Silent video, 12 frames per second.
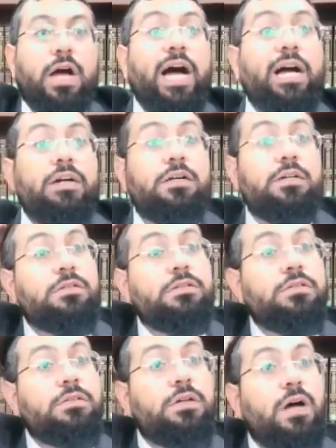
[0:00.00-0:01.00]
Huh? I Huh?
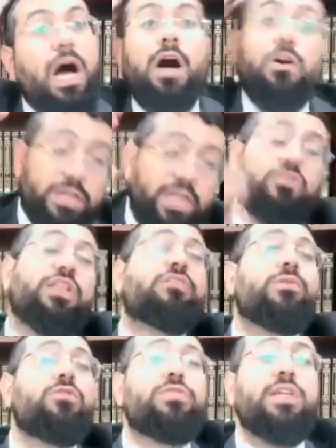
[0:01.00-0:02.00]
want to say. Oh, ah, okay. So
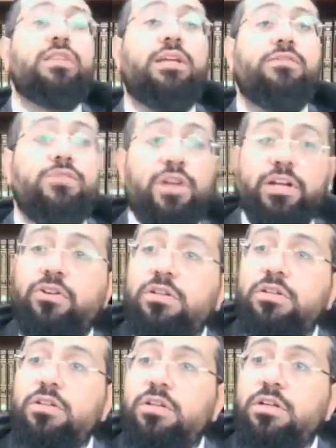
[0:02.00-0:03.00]
that's what you said then. Very good.
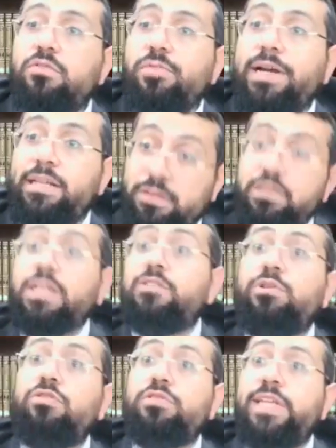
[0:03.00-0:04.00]
Right? That's
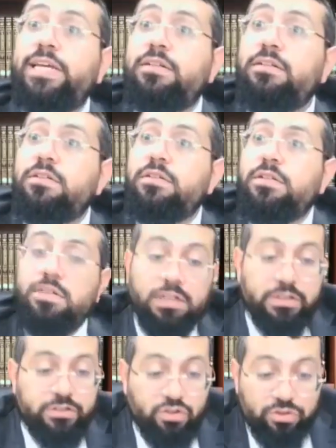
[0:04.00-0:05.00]
what you said.
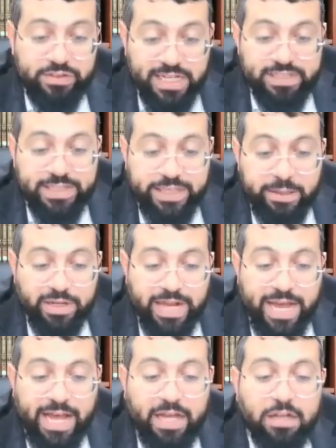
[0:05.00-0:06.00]
So says the
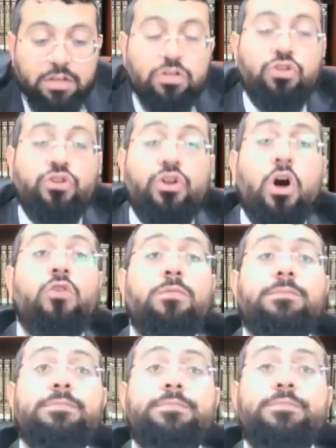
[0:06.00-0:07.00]
Gemara, no,
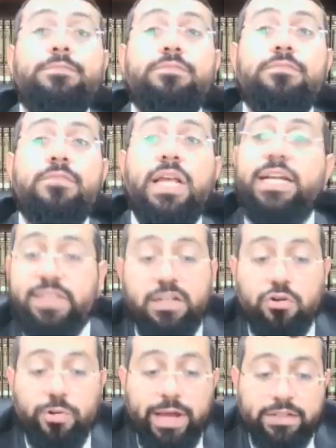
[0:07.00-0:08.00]
it's
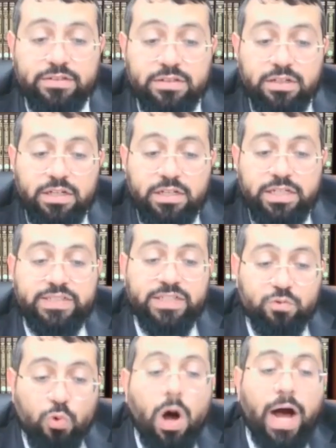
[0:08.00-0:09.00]
incorrect. He
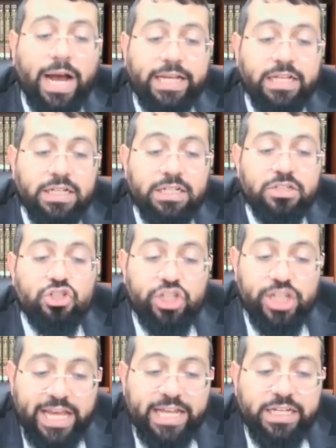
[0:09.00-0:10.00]
says, why?
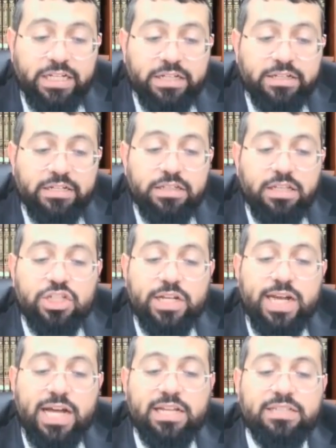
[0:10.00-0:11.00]
Shen
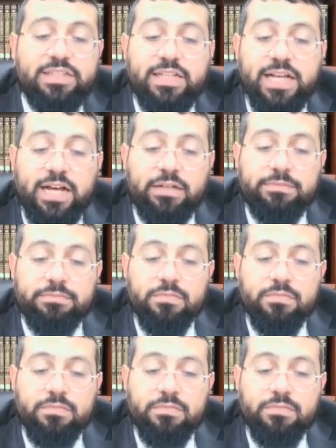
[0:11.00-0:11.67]
yeshana lazika.